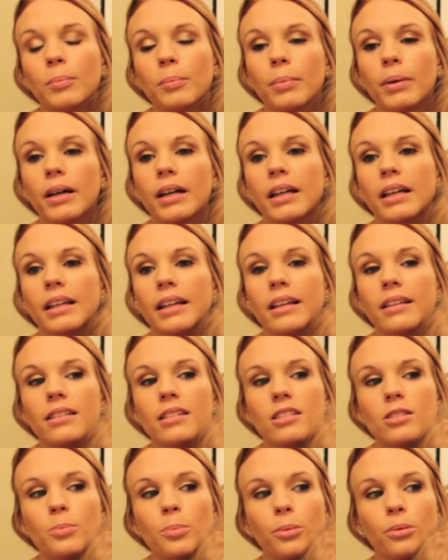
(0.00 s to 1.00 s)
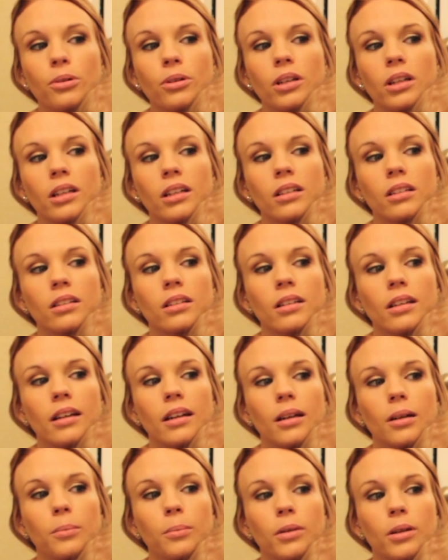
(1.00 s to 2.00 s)
But at this point,
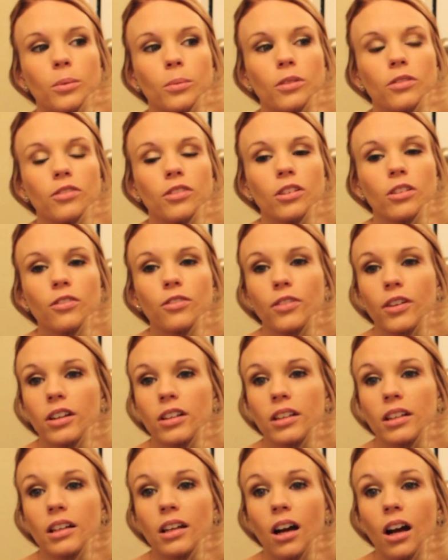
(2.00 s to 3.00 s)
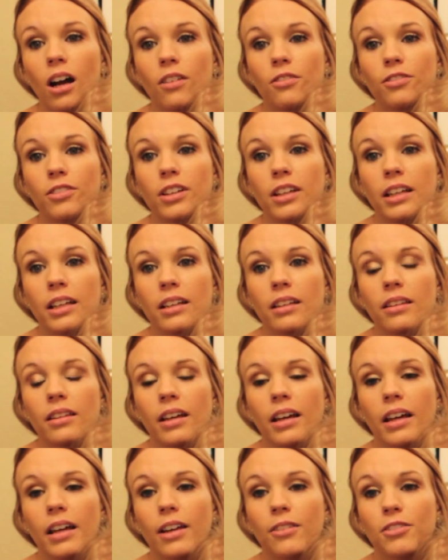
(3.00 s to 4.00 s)
I mean, we feel fairly confident
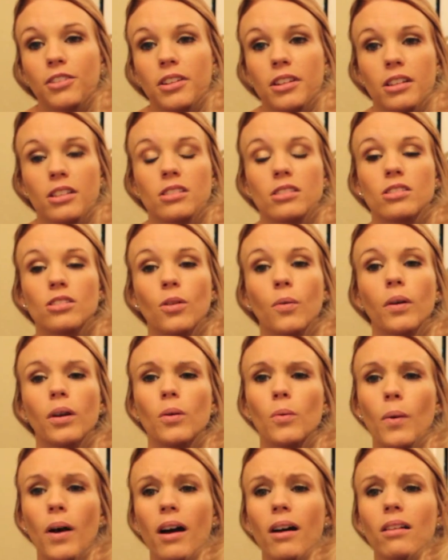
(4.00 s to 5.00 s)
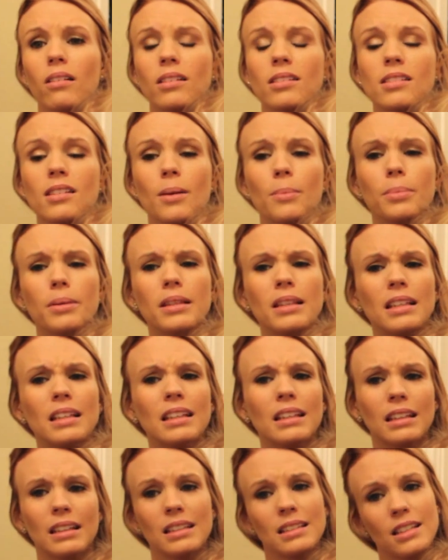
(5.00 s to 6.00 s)
that everything's going well. It's
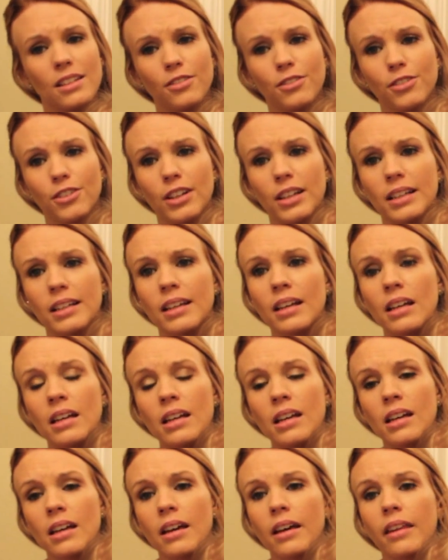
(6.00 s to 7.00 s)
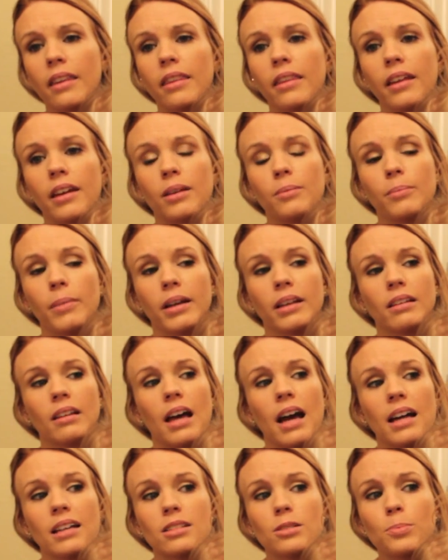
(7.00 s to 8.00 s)
completely different than my
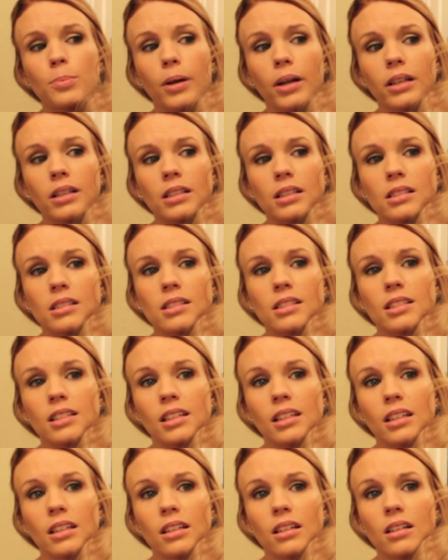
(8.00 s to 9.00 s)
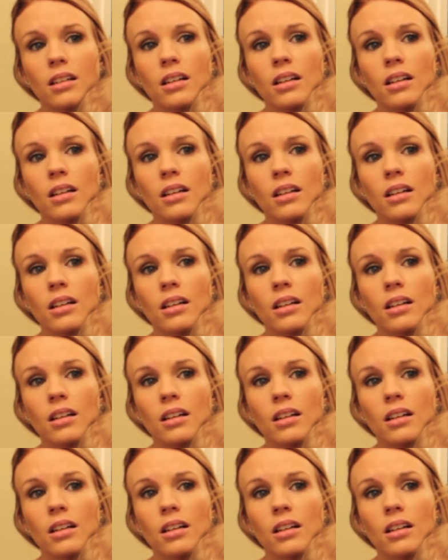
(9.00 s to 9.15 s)
last pregnancy.